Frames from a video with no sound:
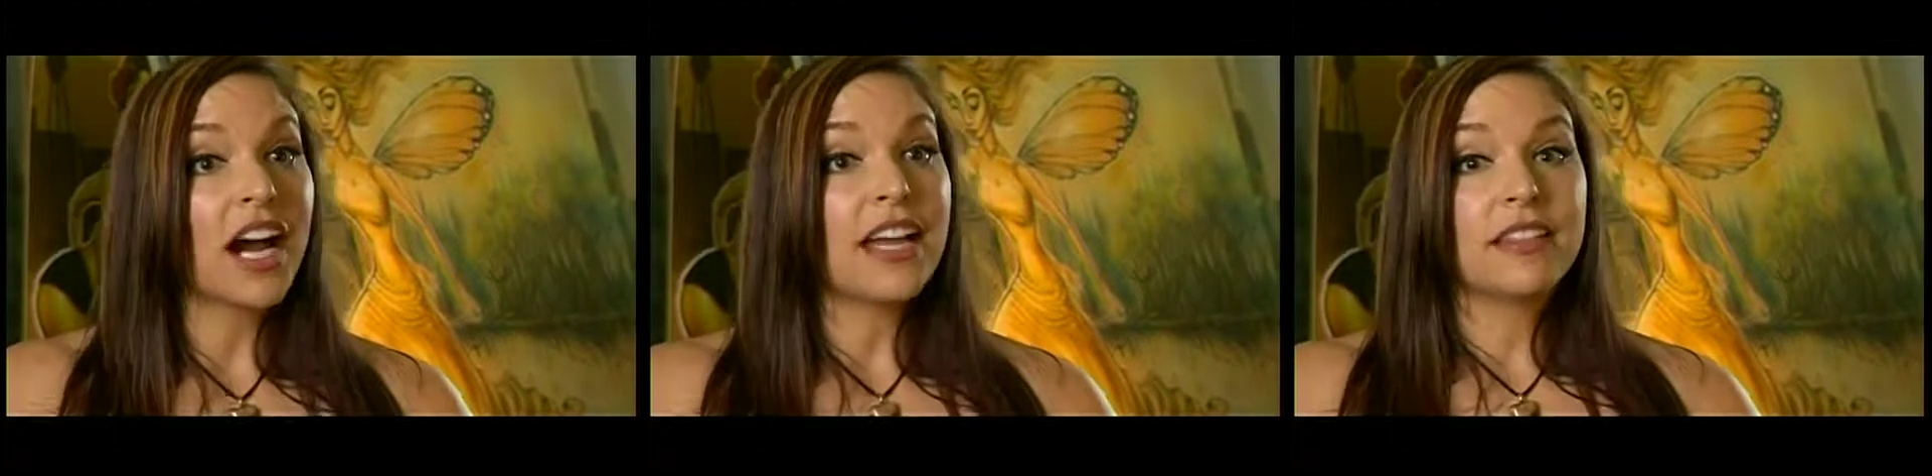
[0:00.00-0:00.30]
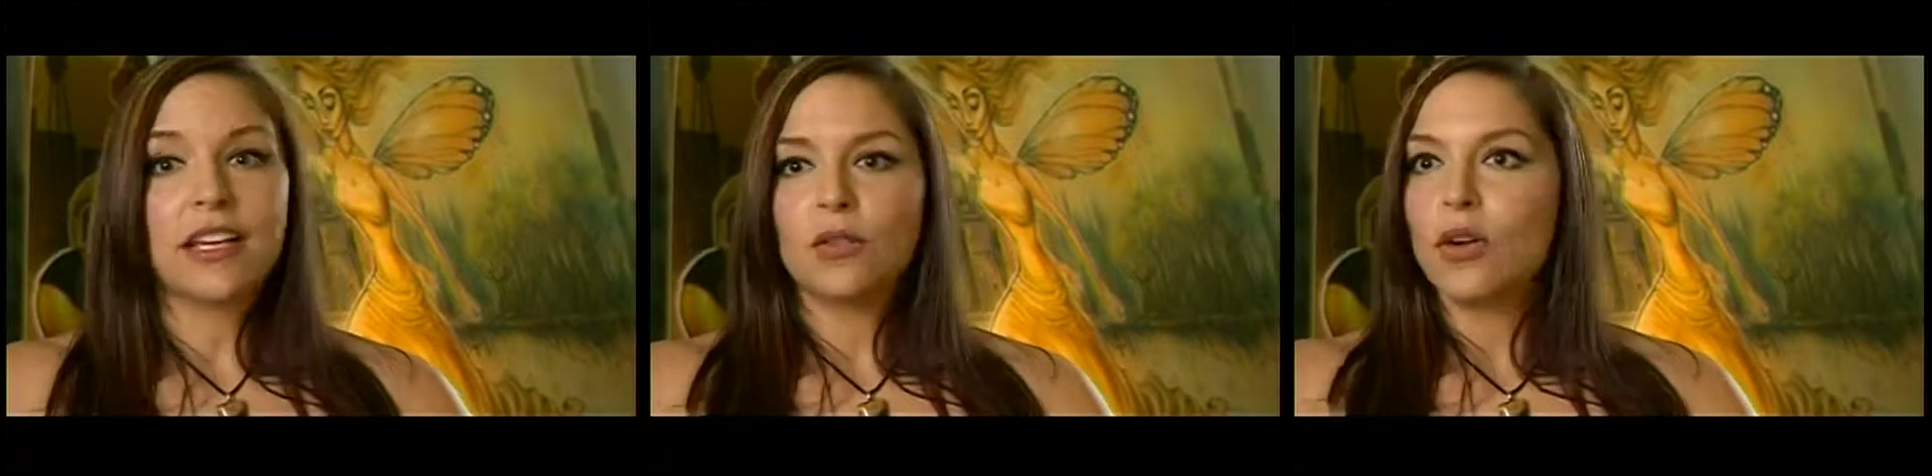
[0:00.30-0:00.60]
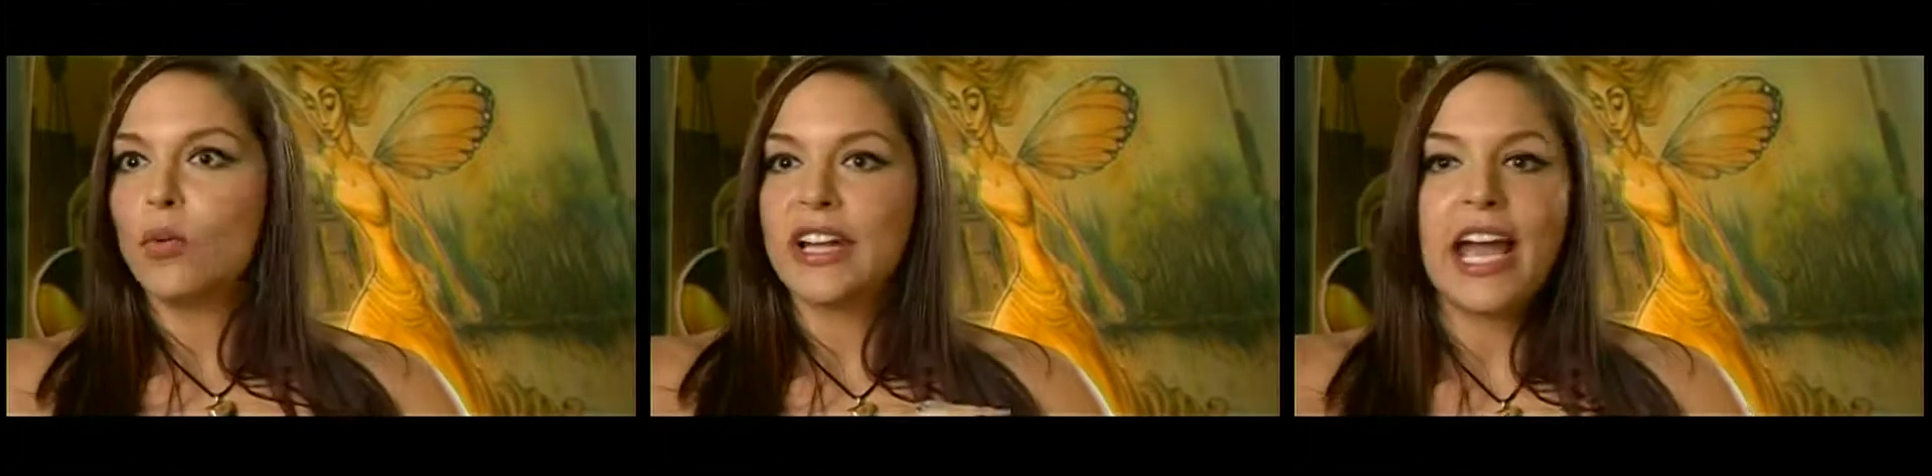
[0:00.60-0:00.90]
a guy
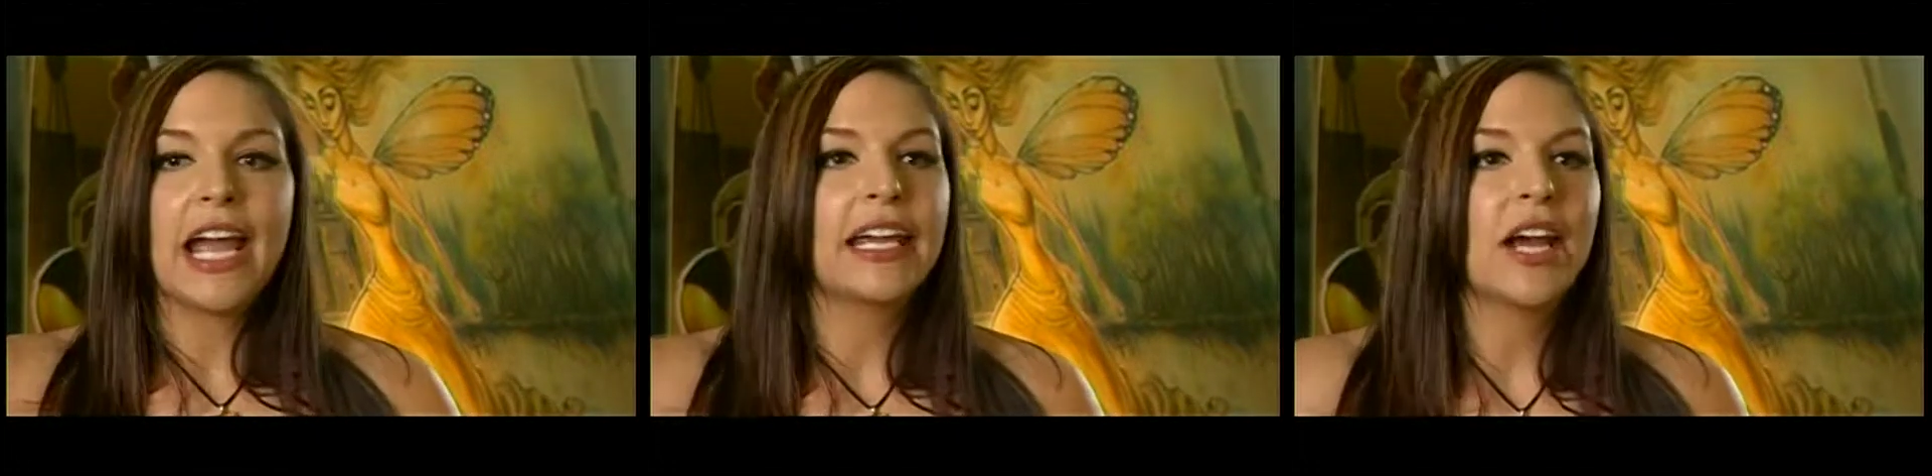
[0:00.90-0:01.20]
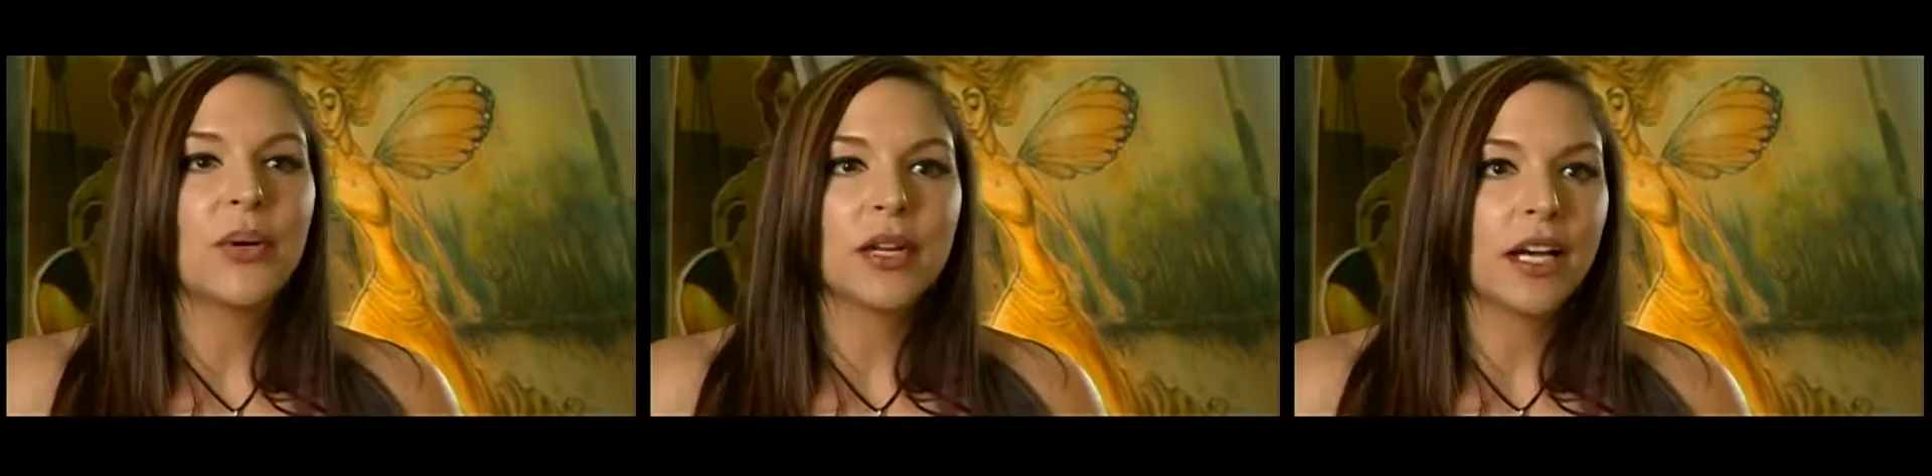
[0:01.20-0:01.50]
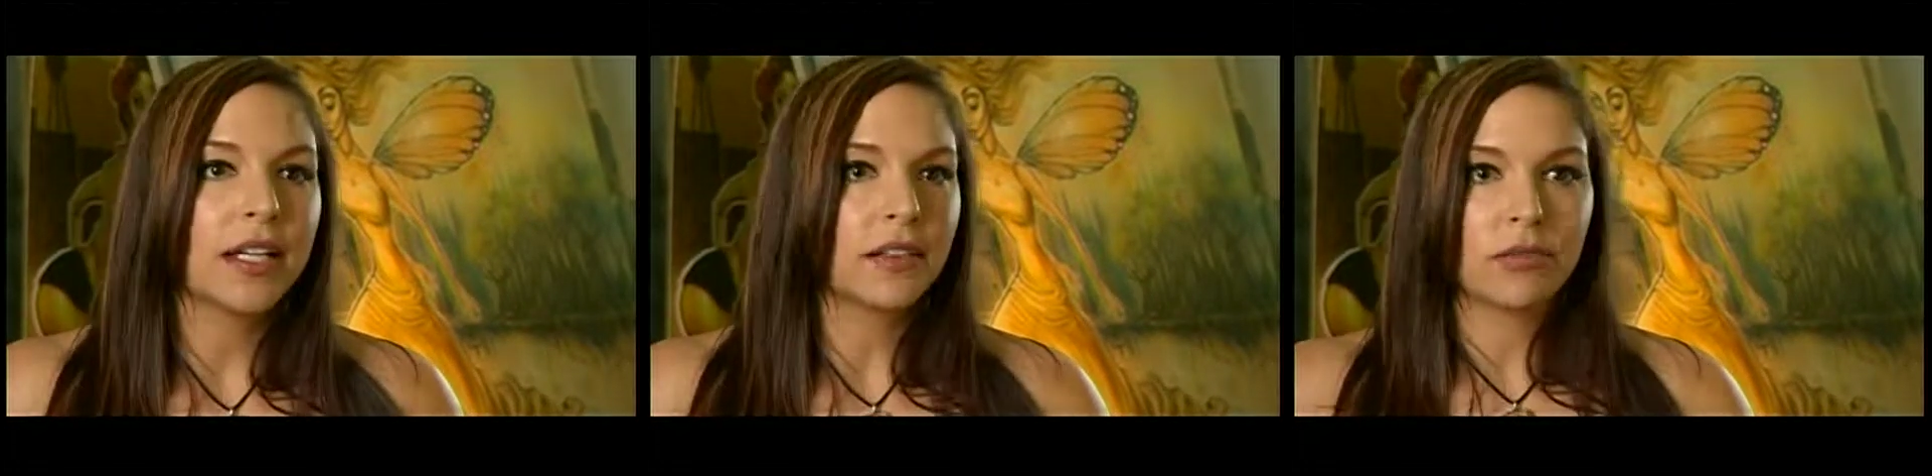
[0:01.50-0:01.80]
that would hang
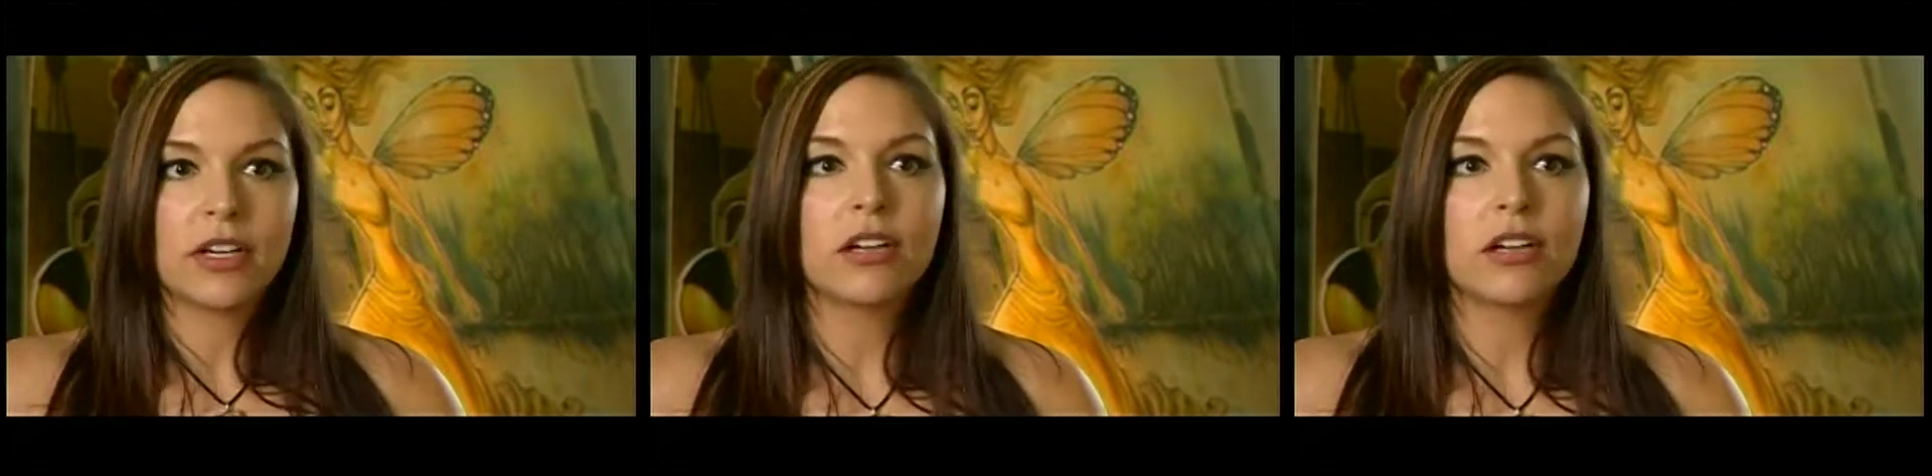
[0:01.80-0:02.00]
out at